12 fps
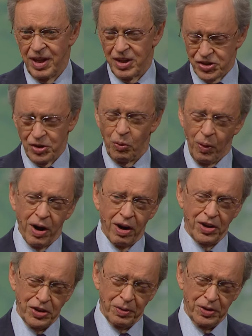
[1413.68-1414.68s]
So, where
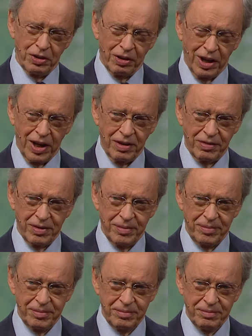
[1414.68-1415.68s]
are you in your life?
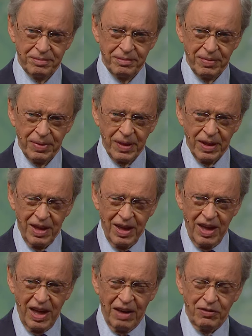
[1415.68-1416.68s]

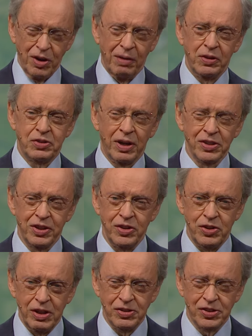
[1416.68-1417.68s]
Have you ever trusted
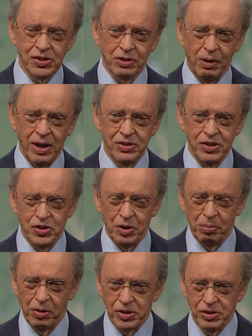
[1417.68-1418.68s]
Jesus Christ as your
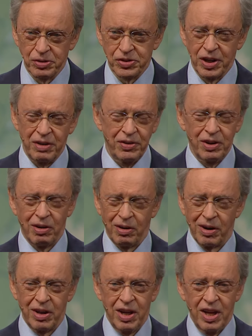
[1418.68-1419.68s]
personal Savior,
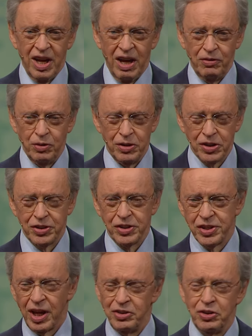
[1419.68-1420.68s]
or have you just
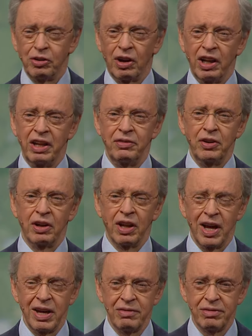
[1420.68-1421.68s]
decided you're going to live your
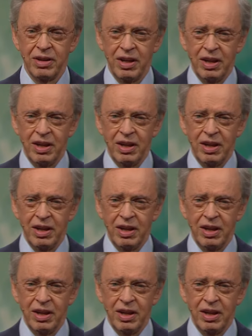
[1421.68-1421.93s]
life